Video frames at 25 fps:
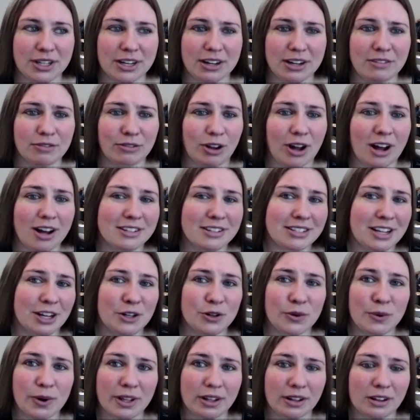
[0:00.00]
I was just kind of
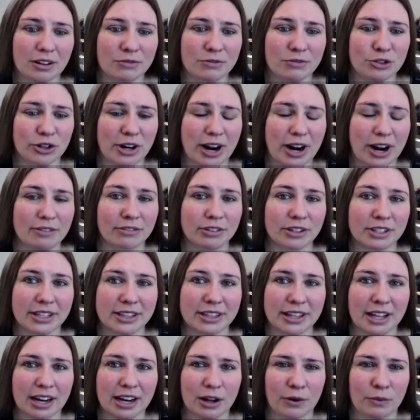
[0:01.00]
lost. I knew I loved
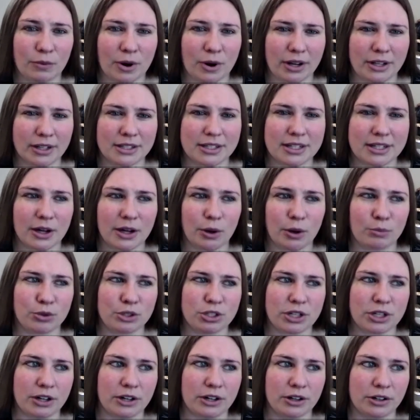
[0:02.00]
travel and that I wanted to
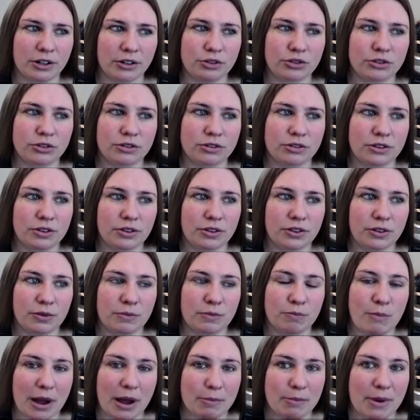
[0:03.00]
help share
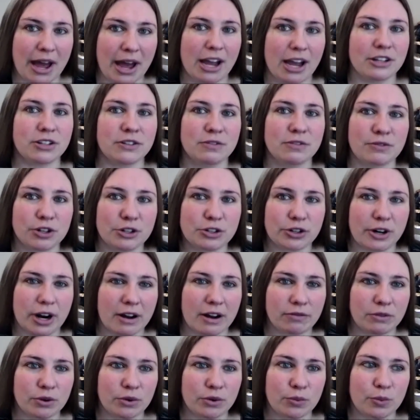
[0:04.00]
my passion
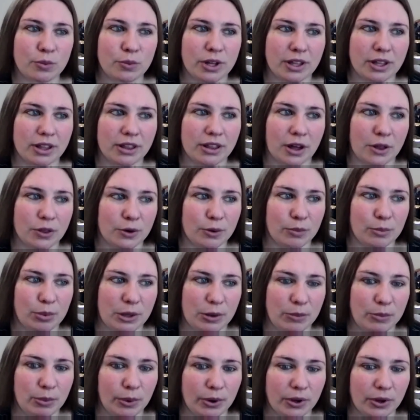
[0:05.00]
for travel with
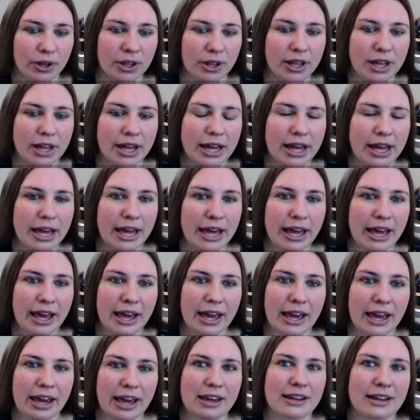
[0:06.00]
other people.
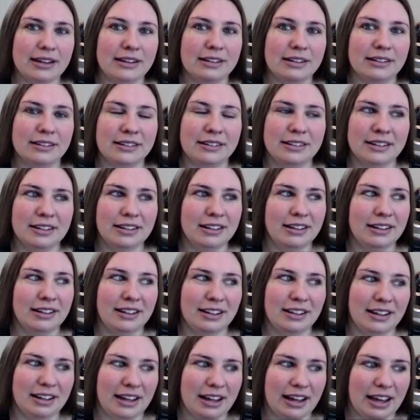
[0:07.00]
And
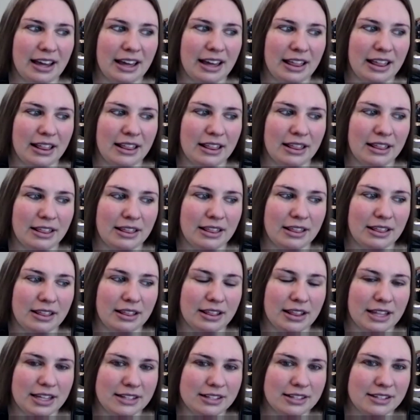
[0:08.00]

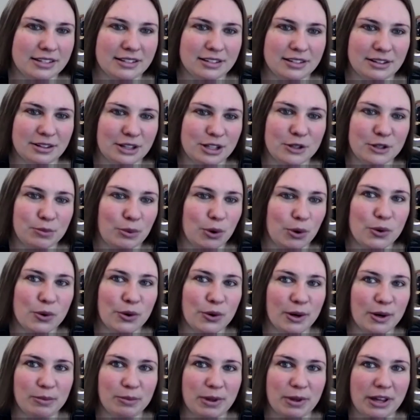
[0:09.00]
this
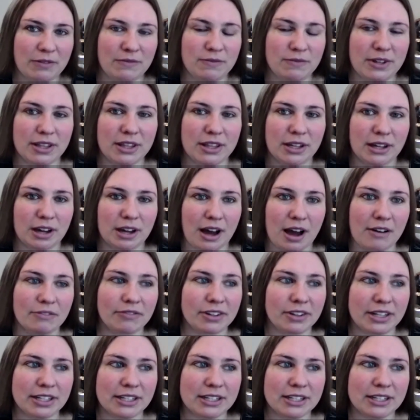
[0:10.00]
program gave me the
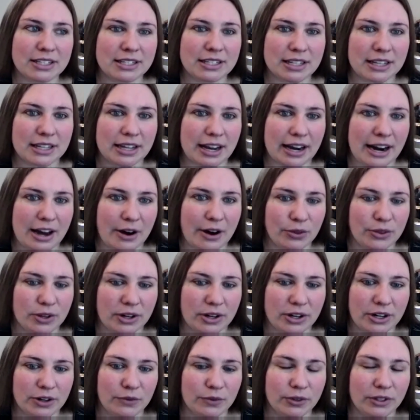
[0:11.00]
confidence to get
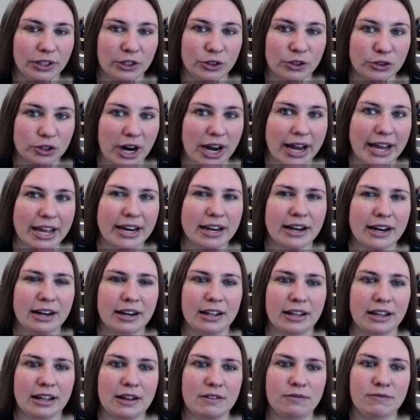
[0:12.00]
out there and really try
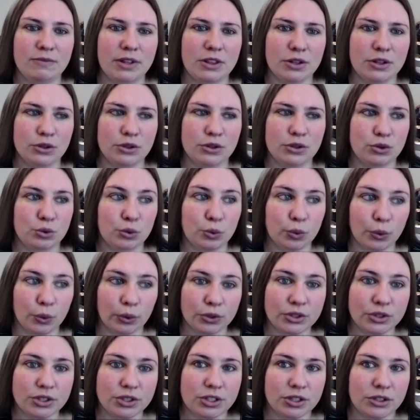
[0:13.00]
it. And it gave me the
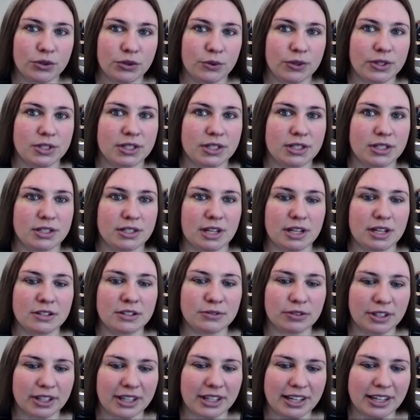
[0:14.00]
tools to do it
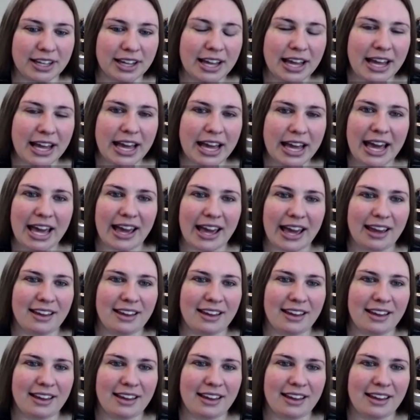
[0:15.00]
successfully.